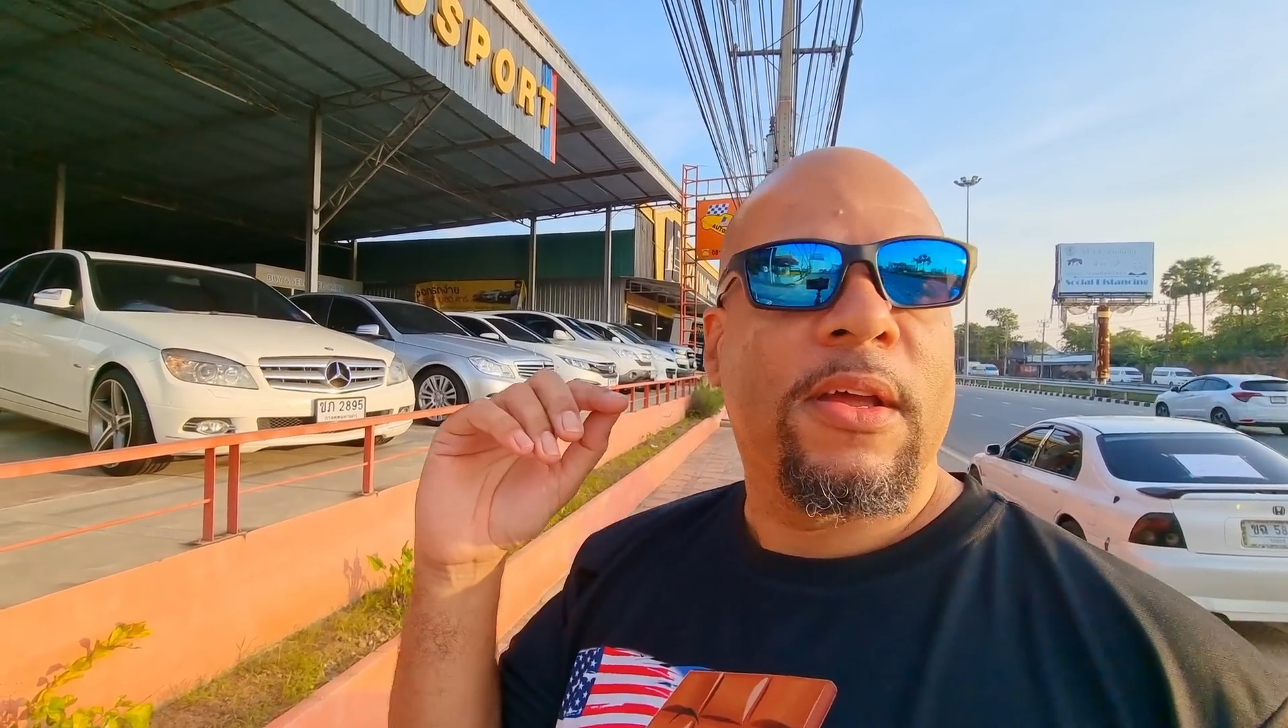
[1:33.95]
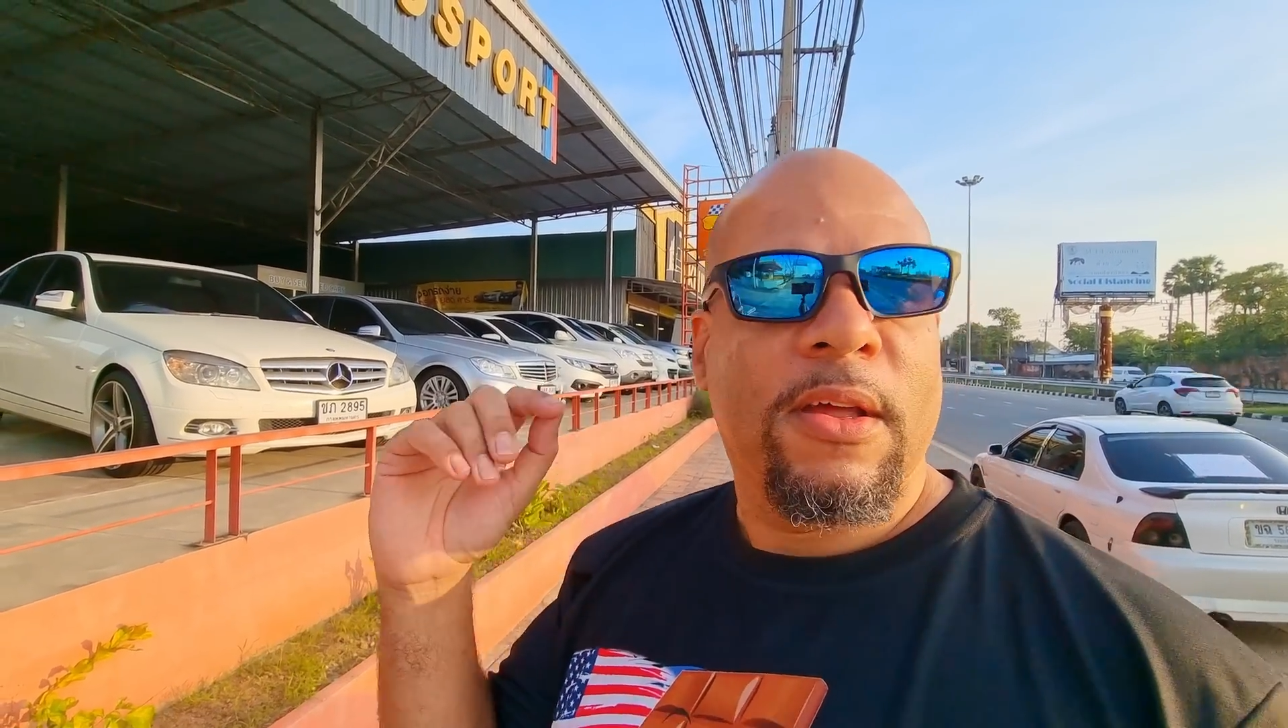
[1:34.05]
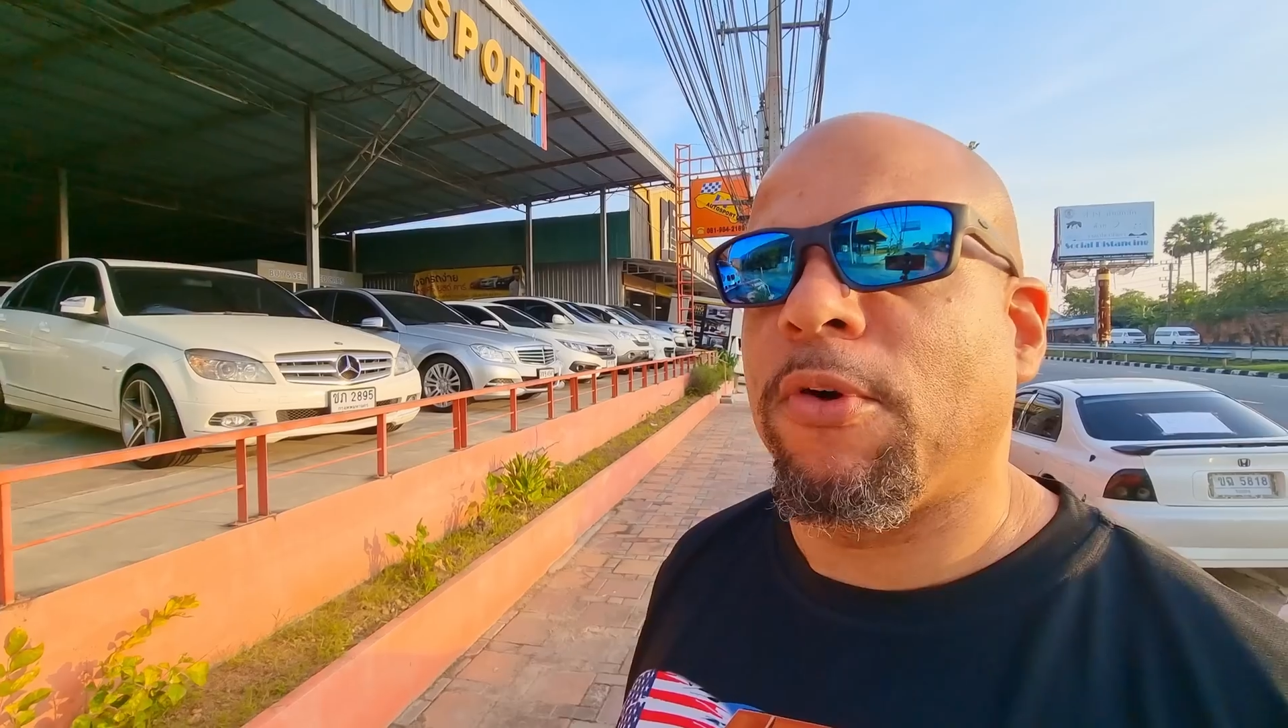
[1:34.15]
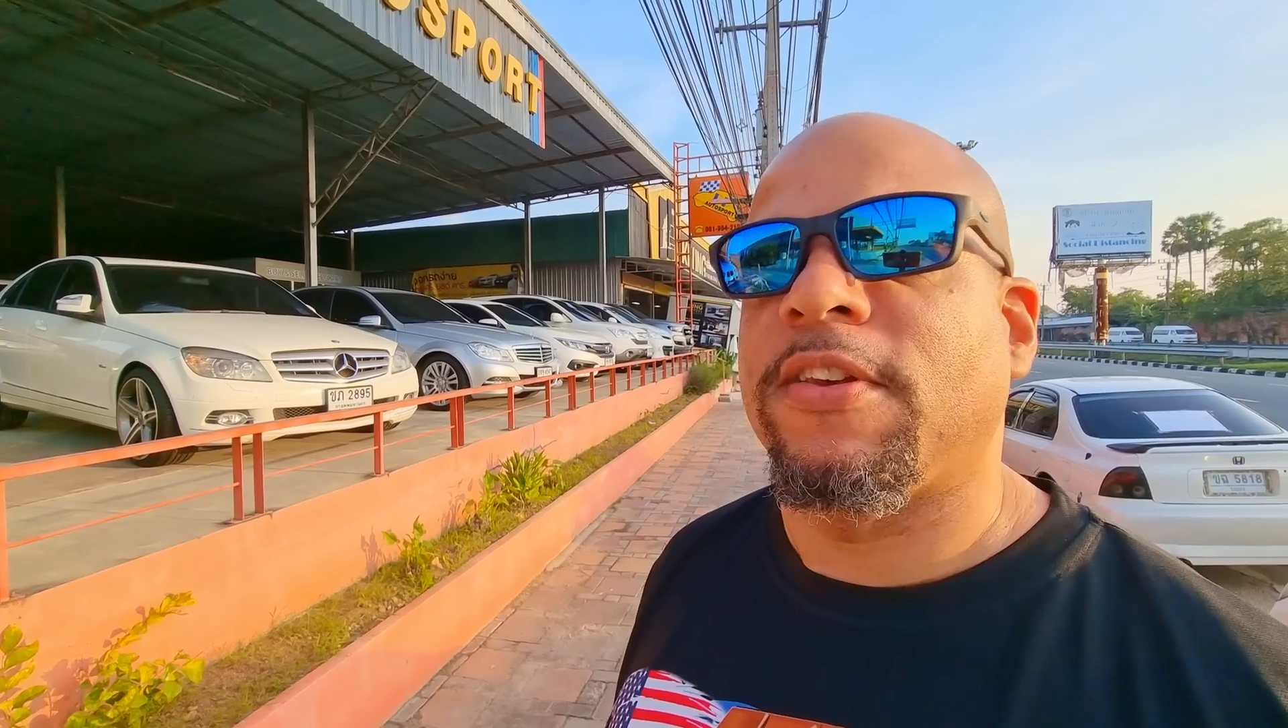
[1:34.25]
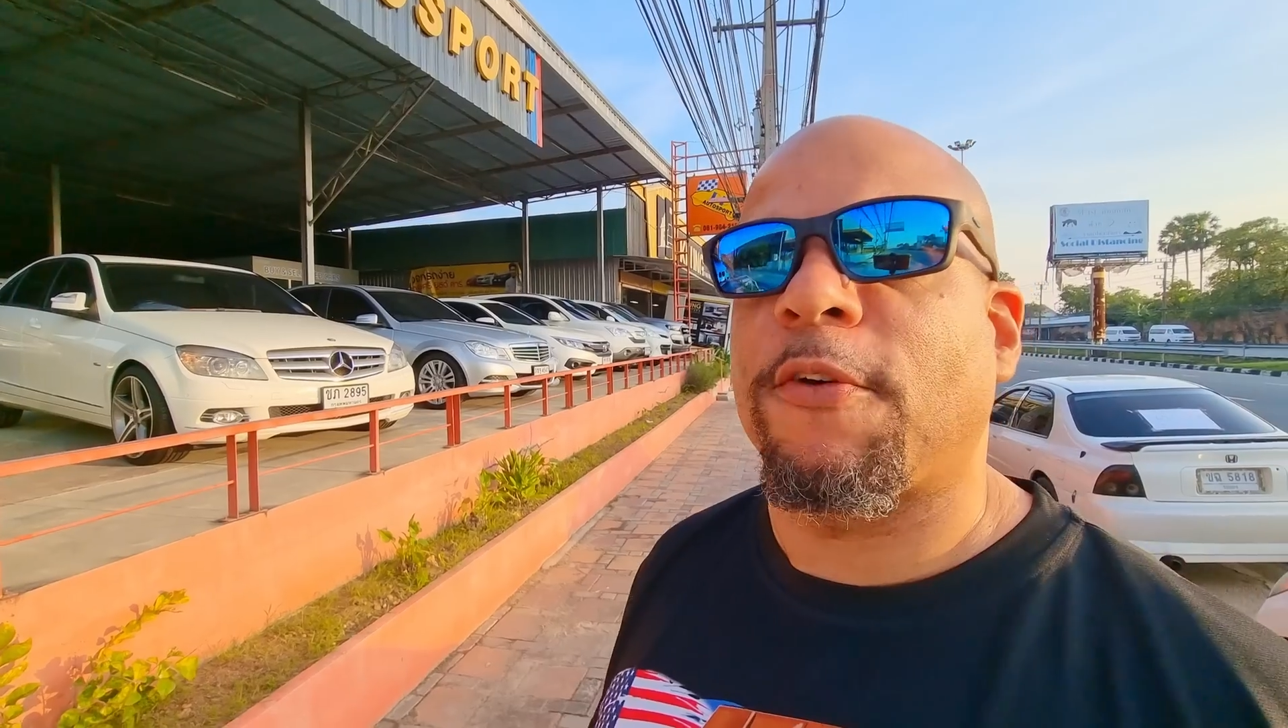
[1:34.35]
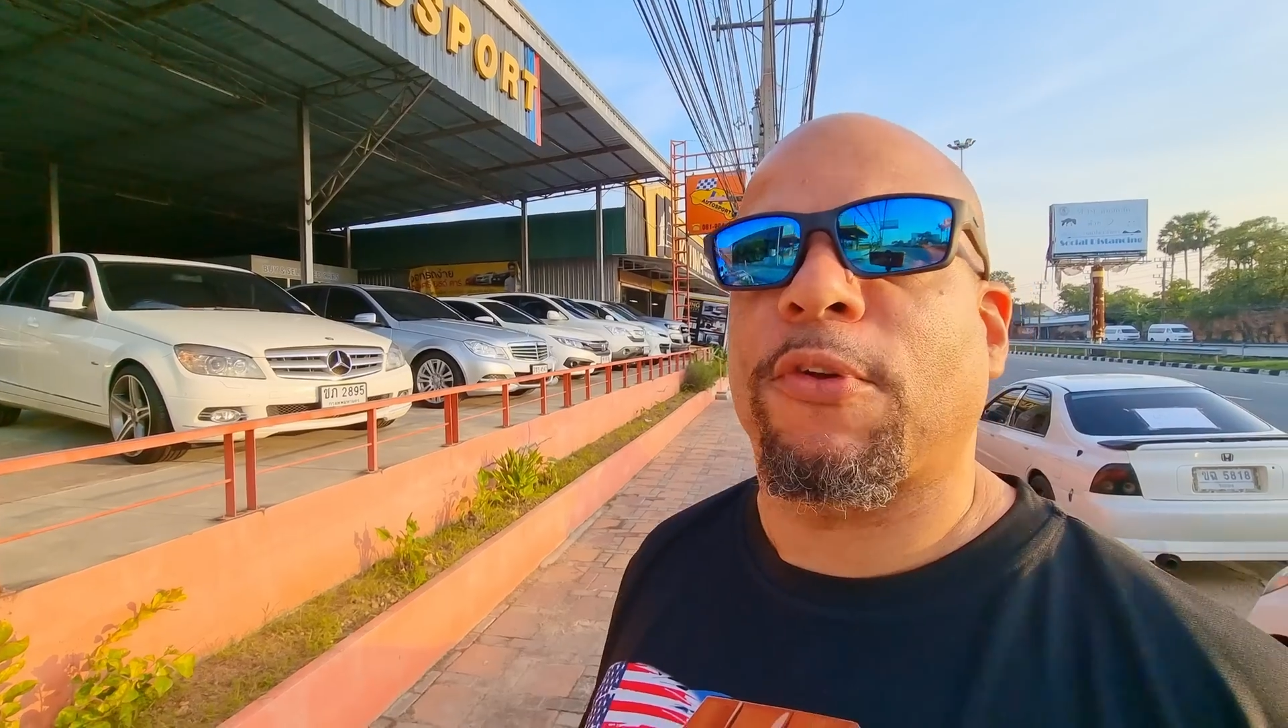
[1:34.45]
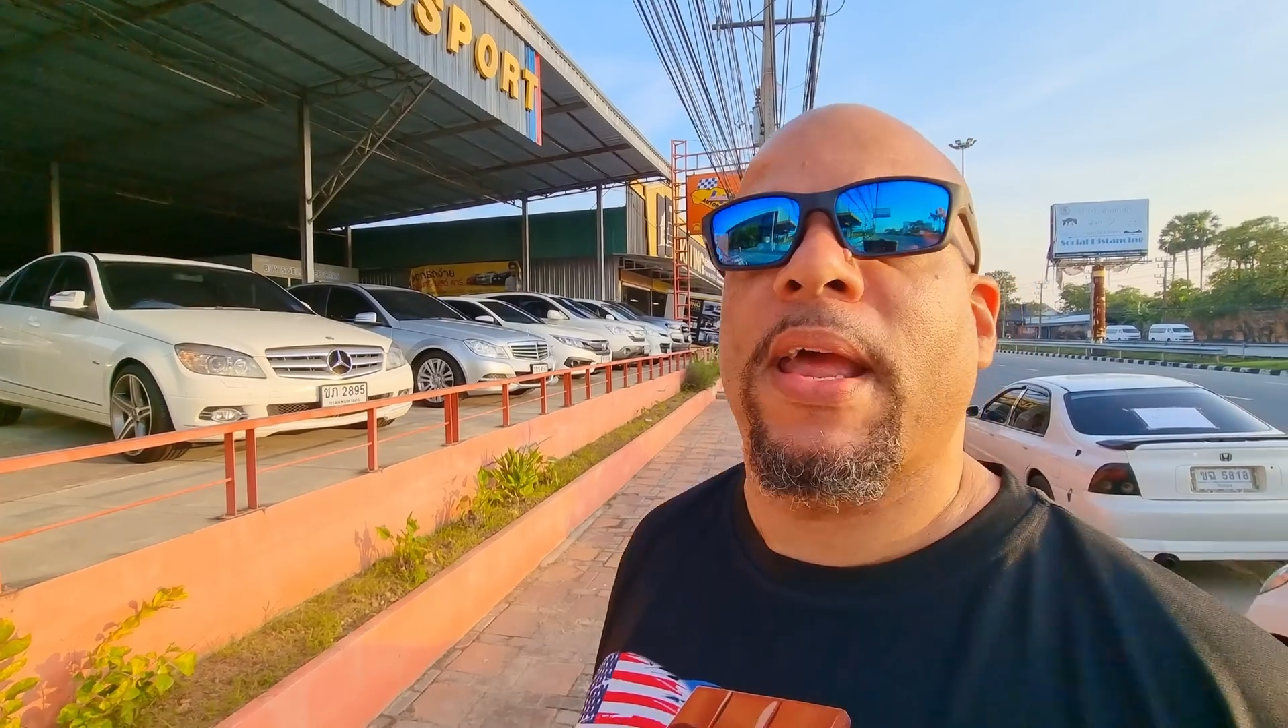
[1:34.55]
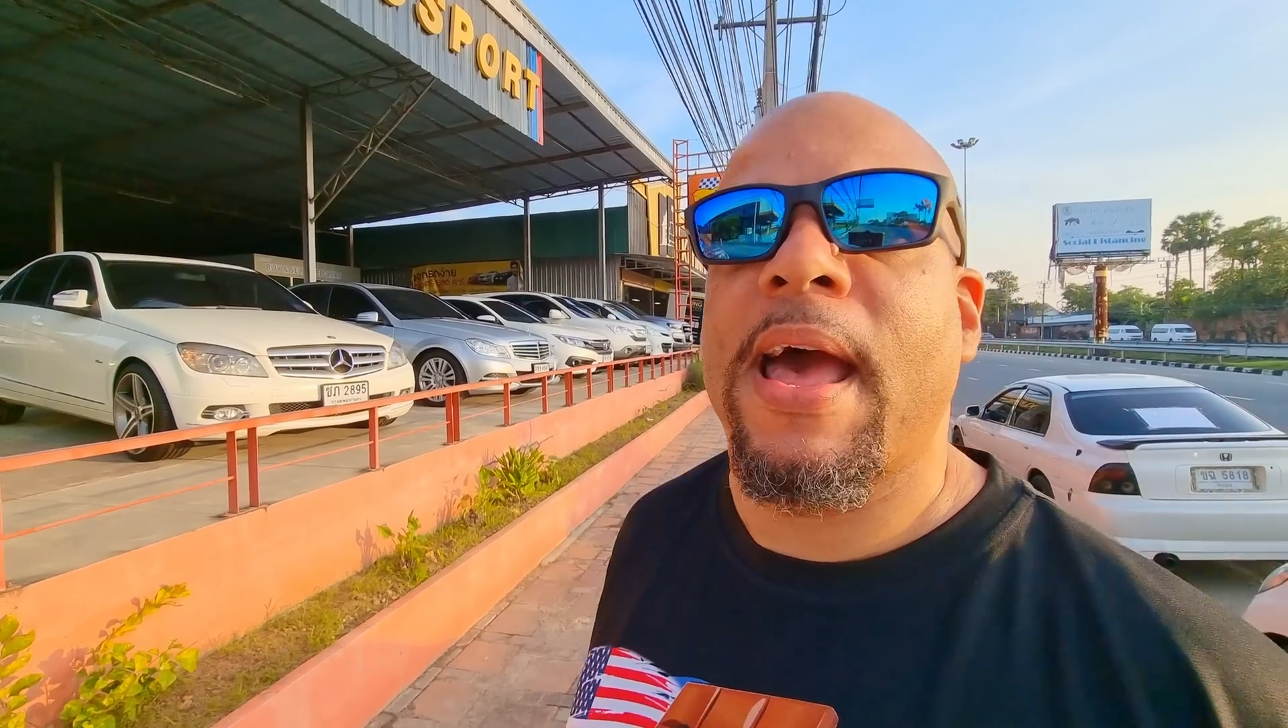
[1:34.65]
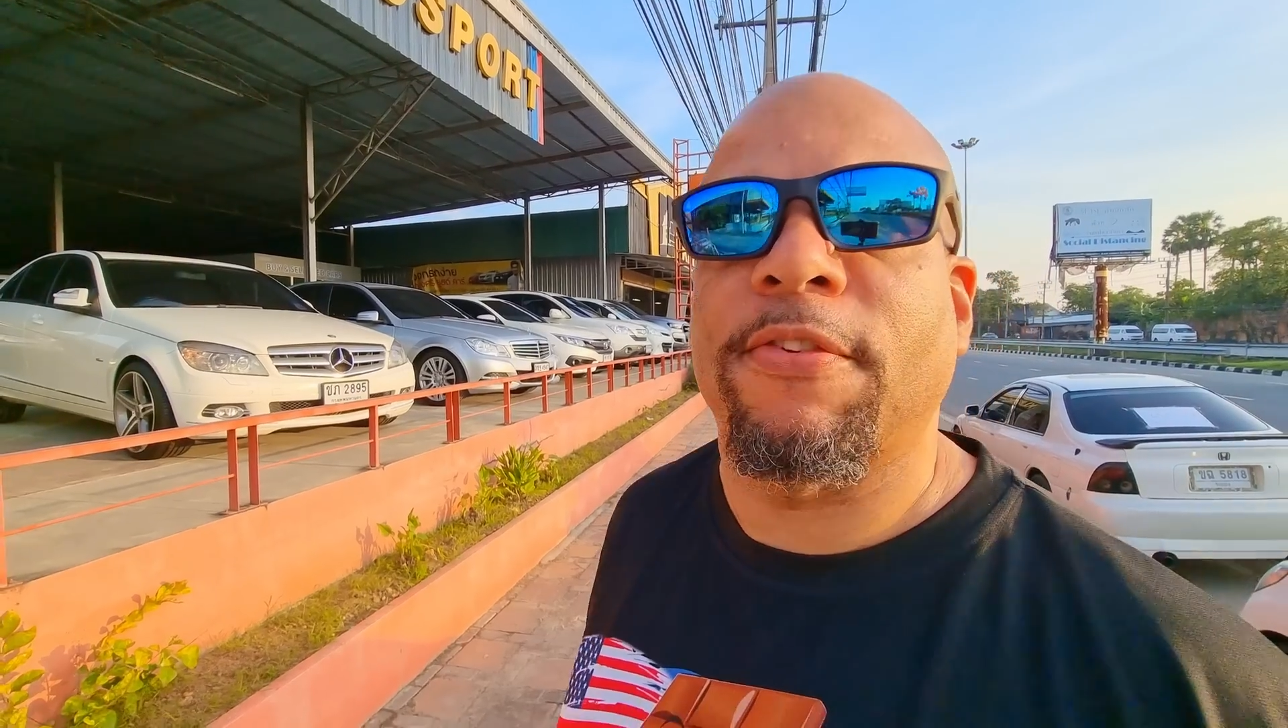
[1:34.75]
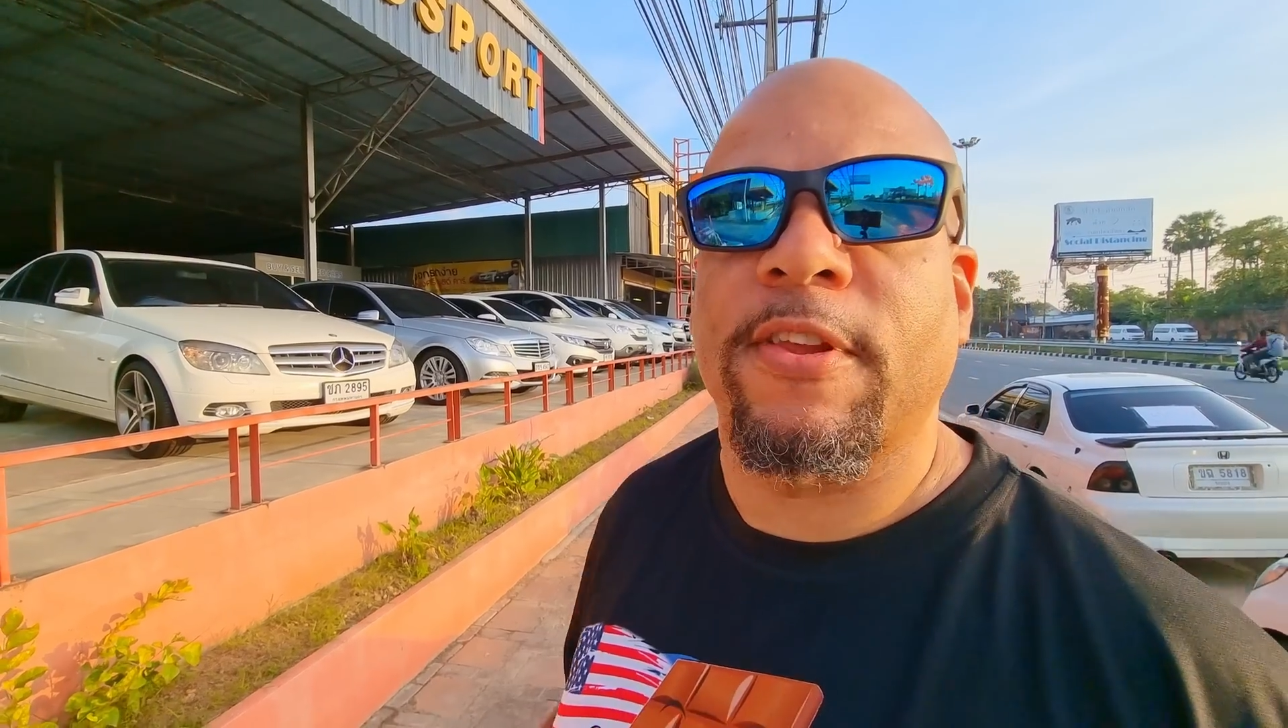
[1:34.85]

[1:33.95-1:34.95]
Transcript: I would definitely have